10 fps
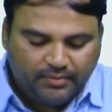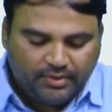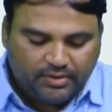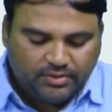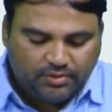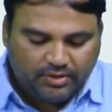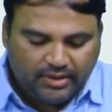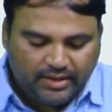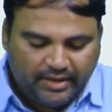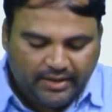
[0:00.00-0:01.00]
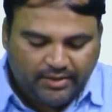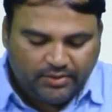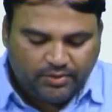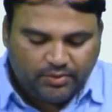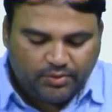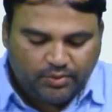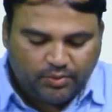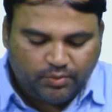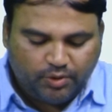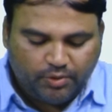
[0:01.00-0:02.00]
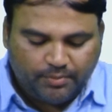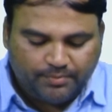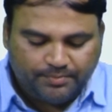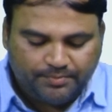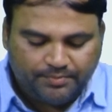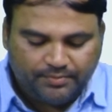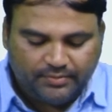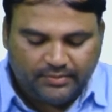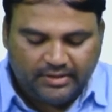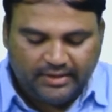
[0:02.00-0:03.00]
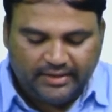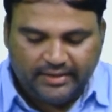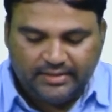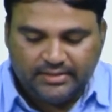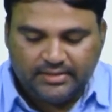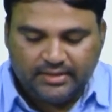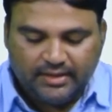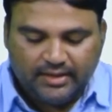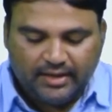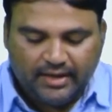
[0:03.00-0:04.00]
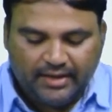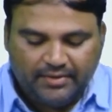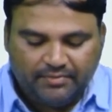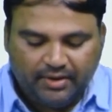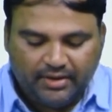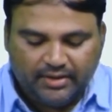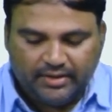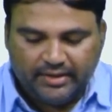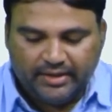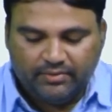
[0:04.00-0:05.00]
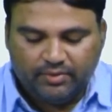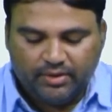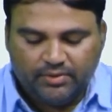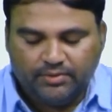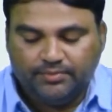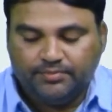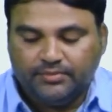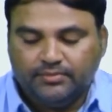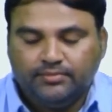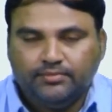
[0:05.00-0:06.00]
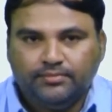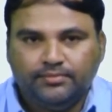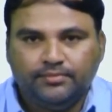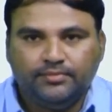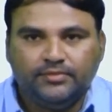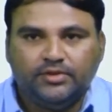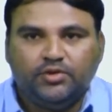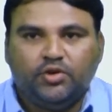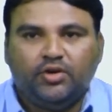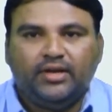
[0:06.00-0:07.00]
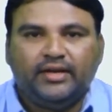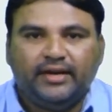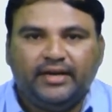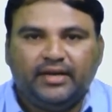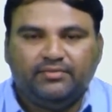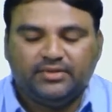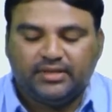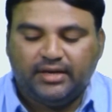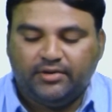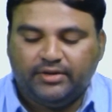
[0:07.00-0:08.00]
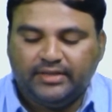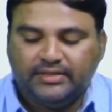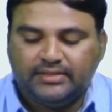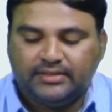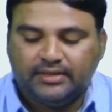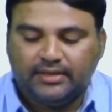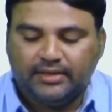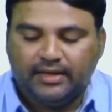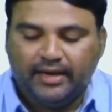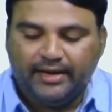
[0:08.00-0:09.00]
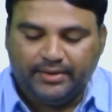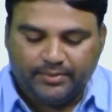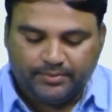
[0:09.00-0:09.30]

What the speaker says: So the current through 2 ohm, that is I1 equal to total current of the circuit is I2